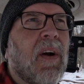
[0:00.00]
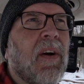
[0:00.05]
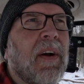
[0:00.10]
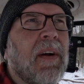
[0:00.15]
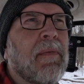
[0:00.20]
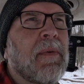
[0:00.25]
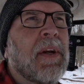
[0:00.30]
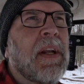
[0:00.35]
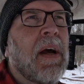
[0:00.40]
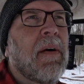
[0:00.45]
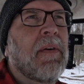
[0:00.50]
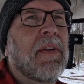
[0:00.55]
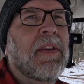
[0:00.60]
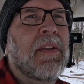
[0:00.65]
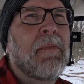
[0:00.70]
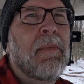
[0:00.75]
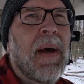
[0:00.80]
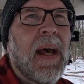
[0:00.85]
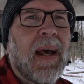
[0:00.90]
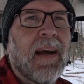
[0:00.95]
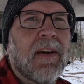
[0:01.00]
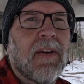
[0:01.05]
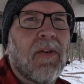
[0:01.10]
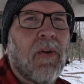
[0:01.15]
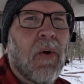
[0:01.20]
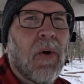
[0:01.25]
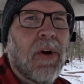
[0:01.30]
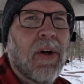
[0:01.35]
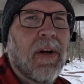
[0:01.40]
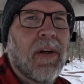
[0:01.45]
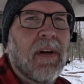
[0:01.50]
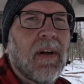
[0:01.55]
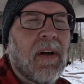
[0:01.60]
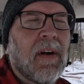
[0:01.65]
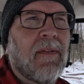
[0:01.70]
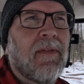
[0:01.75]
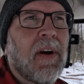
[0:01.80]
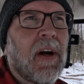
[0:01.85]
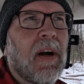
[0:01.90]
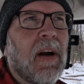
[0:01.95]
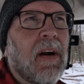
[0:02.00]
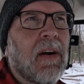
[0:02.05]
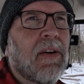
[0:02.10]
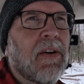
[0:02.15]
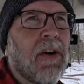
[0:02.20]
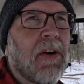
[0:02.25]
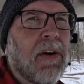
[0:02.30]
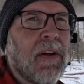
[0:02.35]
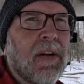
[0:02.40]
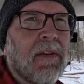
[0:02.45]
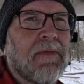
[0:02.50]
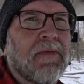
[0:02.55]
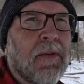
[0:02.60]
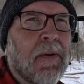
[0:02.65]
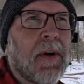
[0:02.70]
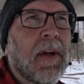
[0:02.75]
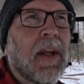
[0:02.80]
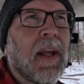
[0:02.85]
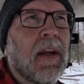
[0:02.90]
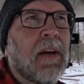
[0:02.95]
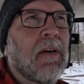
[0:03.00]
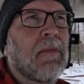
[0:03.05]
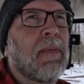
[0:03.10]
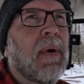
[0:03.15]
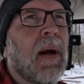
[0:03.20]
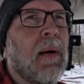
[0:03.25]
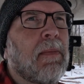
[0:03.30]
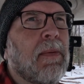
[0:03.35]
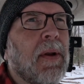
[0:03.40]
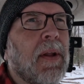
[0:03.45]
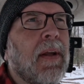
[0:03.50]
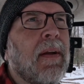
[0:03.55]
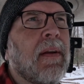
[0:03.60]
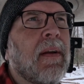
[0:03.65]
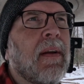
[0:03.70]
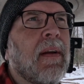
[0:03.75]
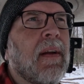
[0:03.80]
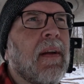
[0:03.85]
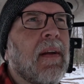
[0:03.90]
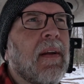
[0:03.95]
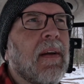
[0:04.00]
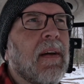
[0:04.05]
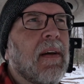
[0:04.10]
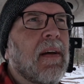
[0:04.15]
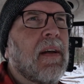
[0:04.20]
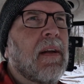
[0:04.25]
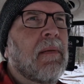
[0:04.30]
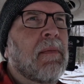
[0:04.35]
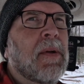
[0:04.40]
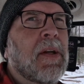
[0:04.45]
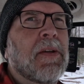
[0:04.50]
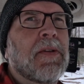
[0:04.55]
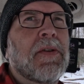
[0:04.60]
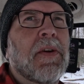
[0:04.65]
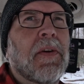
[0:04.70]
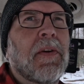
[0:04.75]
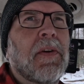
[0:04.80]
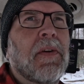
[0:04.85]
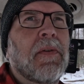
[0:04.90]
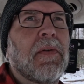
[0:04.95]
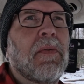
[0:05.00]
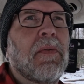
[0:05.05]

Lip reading: All right, we're now at the back corner of our current 40-acre property. And I'm going to show you